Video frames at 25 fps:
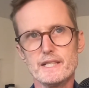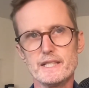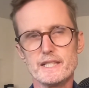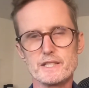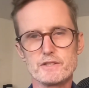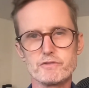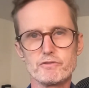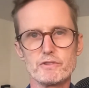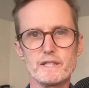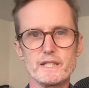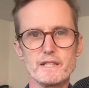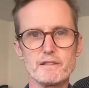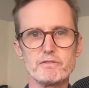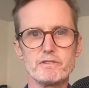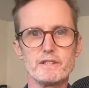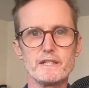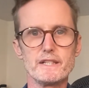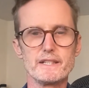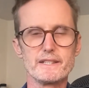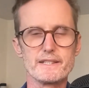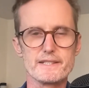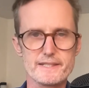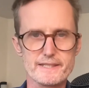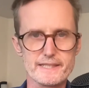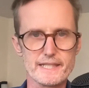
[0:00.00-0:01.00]
is really,
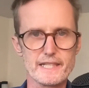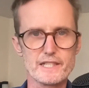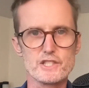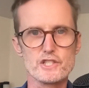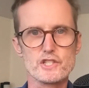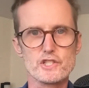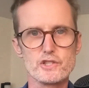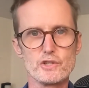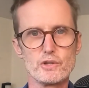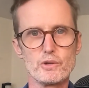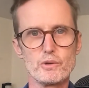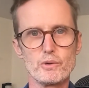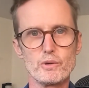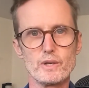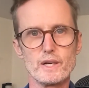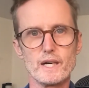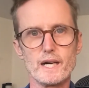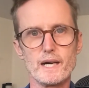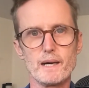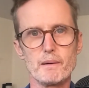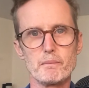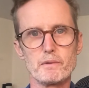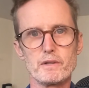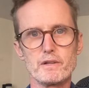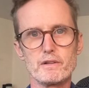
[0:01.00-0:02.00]
really essential
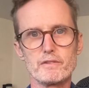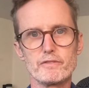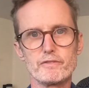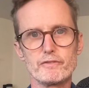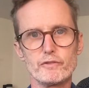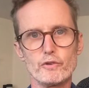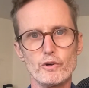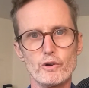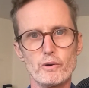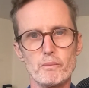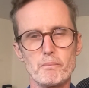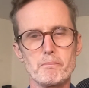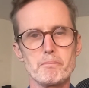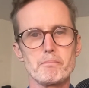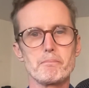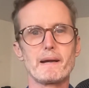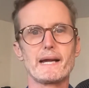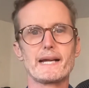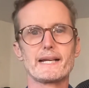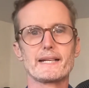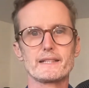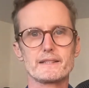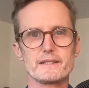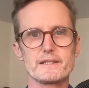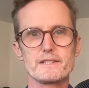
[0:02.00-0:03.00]
for
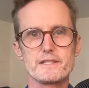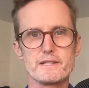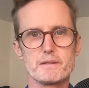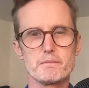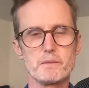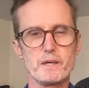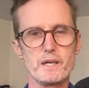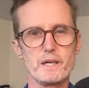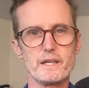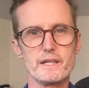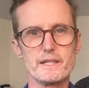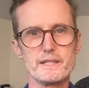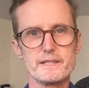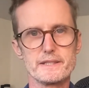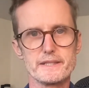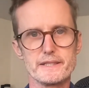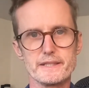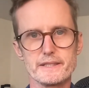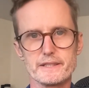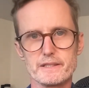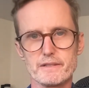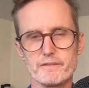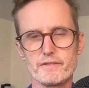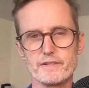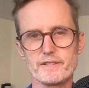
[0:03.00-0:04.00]

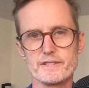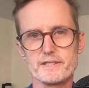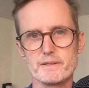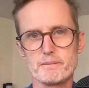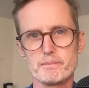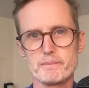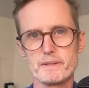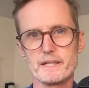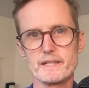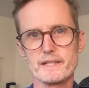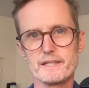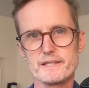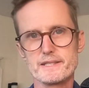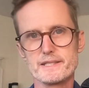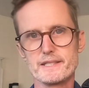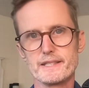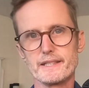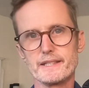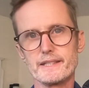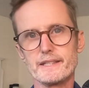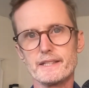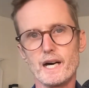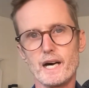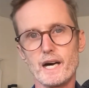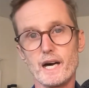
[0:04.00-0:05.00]
maximizing the
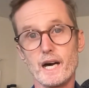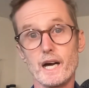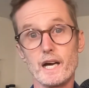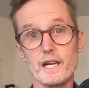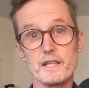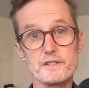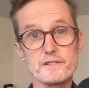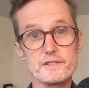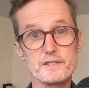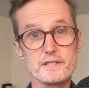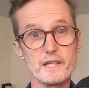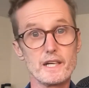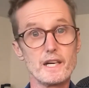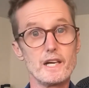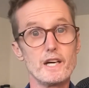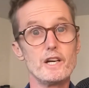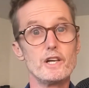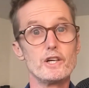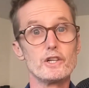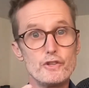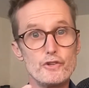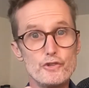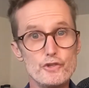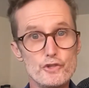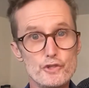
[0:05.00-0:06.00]
visibility under
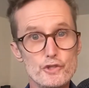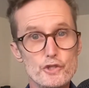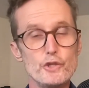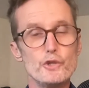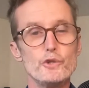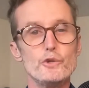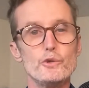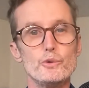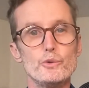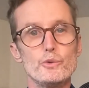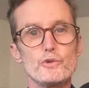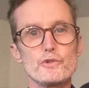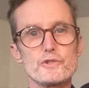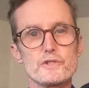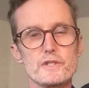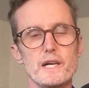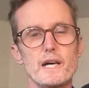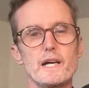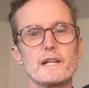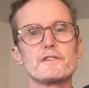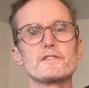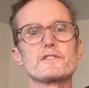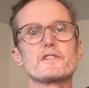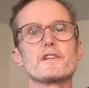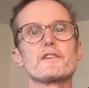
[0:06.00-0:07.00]
news.
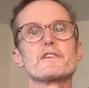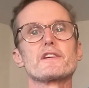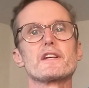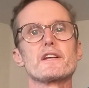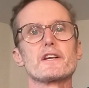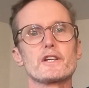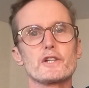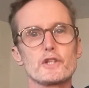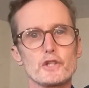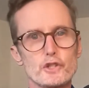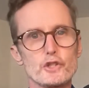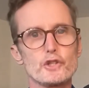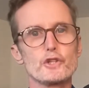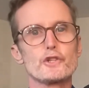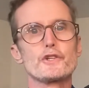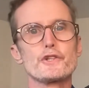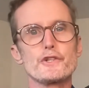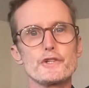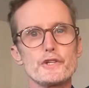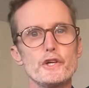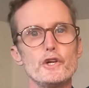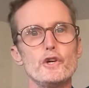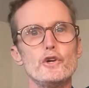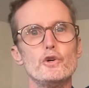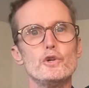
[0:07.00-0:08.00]
And the good
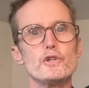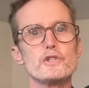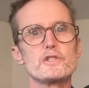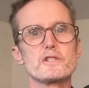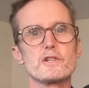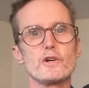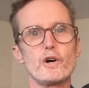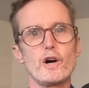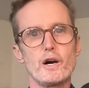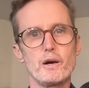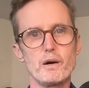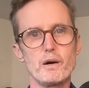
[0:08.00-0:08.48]
news,